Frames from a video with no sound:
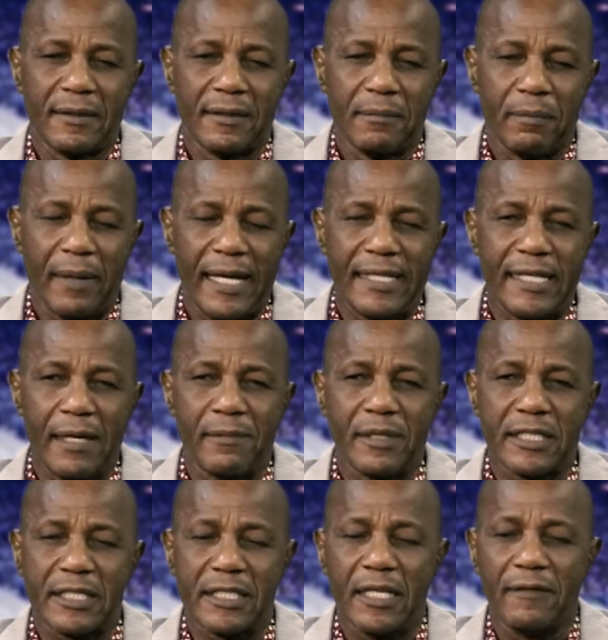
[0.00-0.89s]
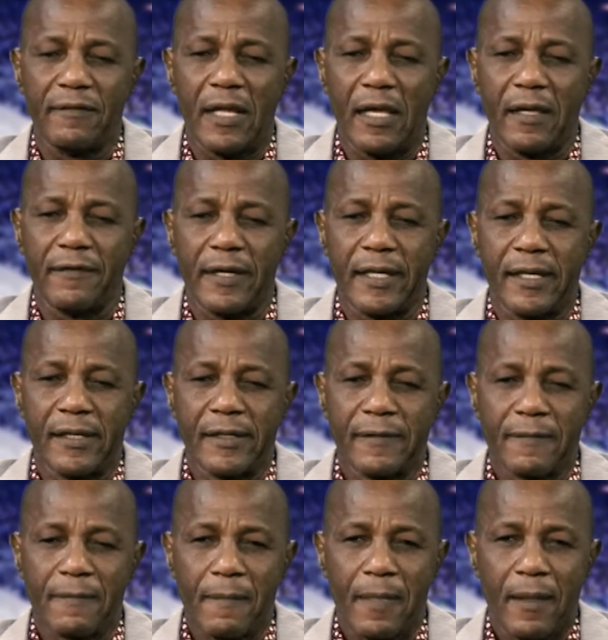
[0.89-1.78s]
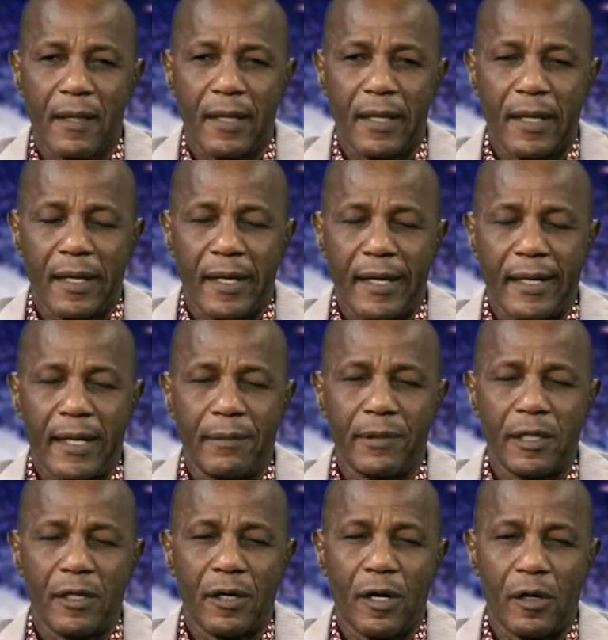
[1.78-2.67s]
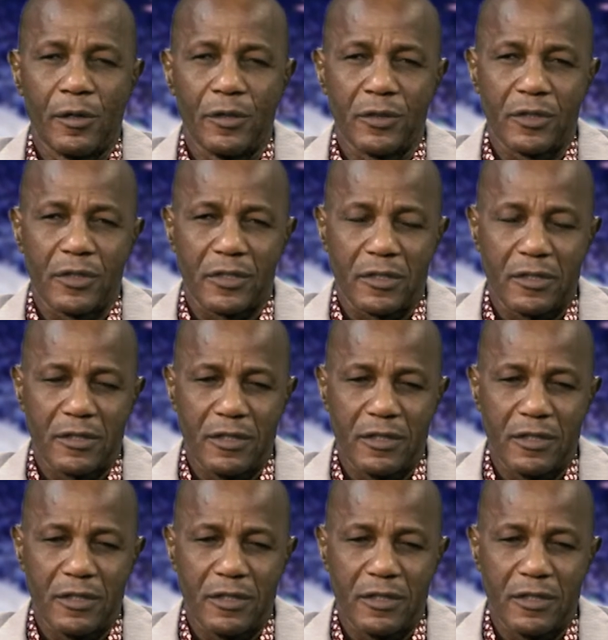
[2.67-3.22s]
My name is Steve David, and I'm your host.